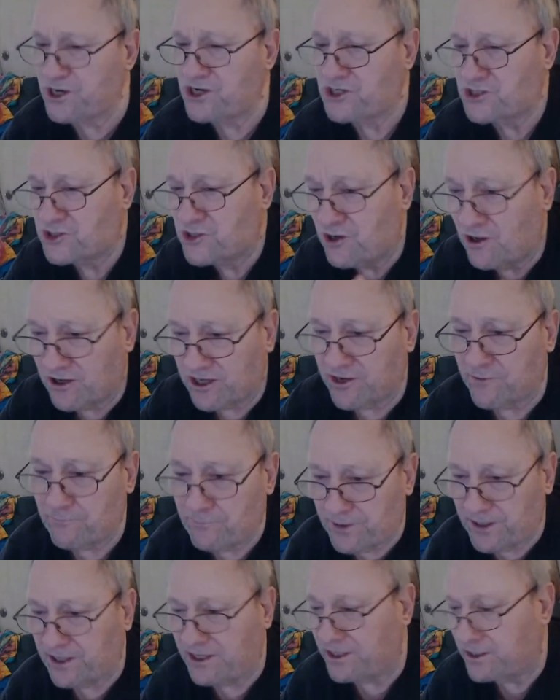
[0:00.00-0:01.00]
pretty sure I'll
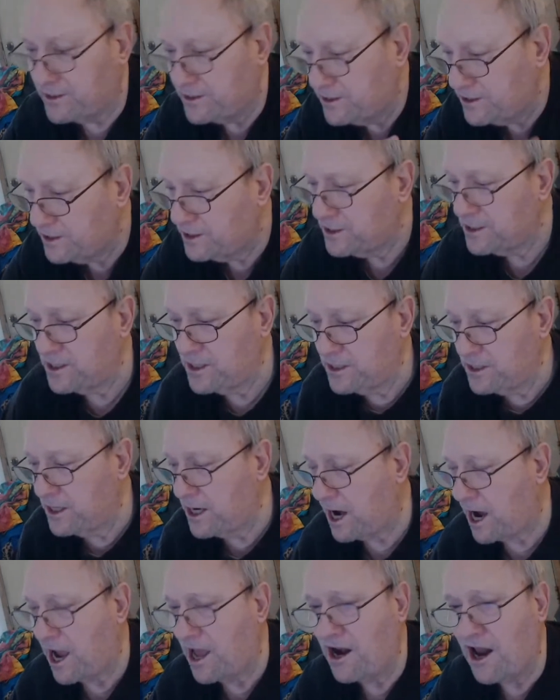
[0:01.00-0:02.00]
get paid.
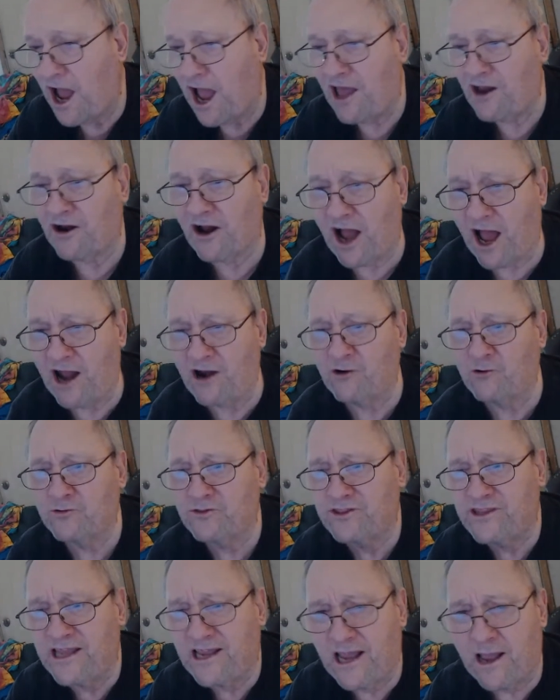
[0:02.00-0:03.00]
I
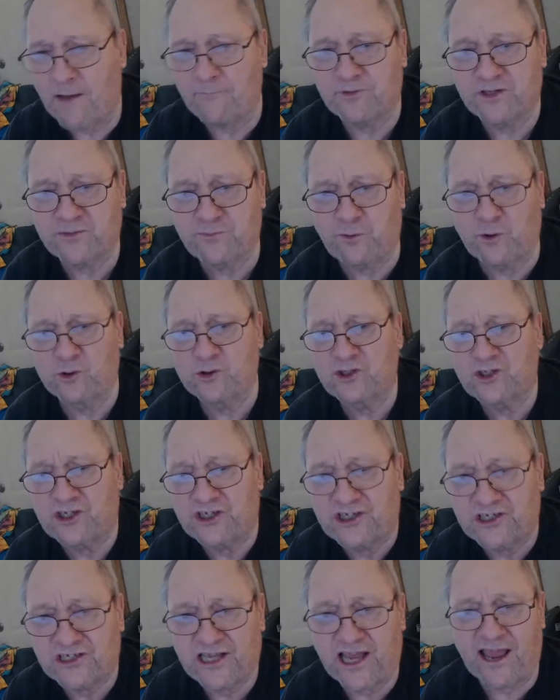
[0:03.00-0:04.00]
don't think I'm
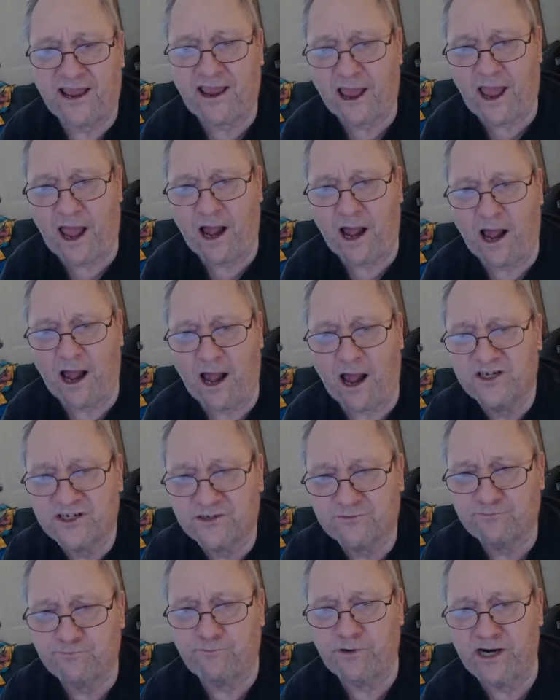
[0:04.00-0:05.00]
supposed to say how
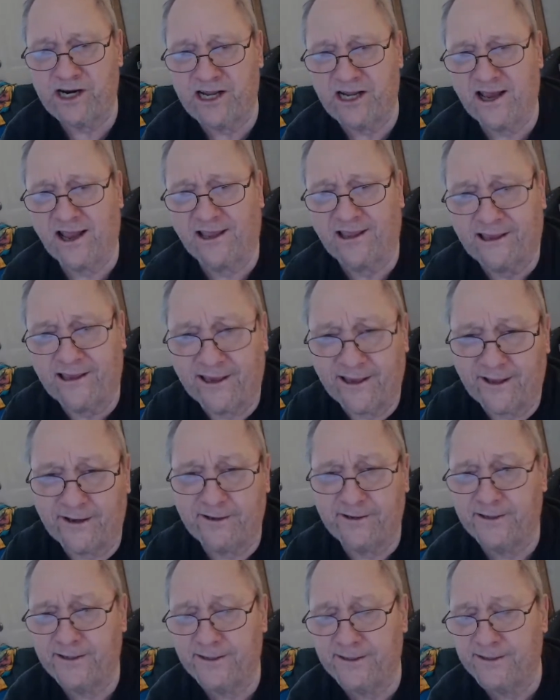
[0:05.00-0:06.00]
much money I
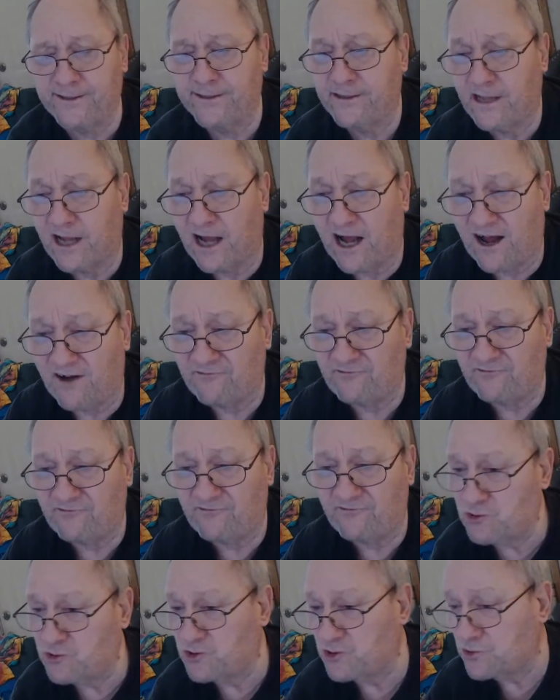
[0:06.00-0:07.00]
get off
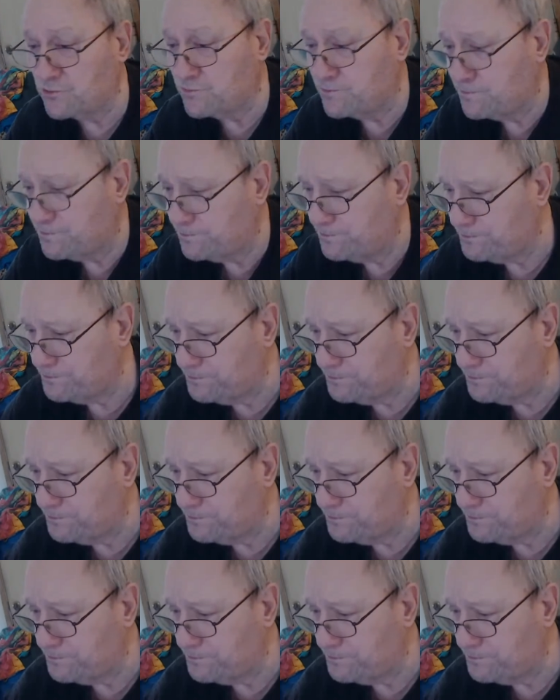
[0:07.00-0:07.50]
of YouTube.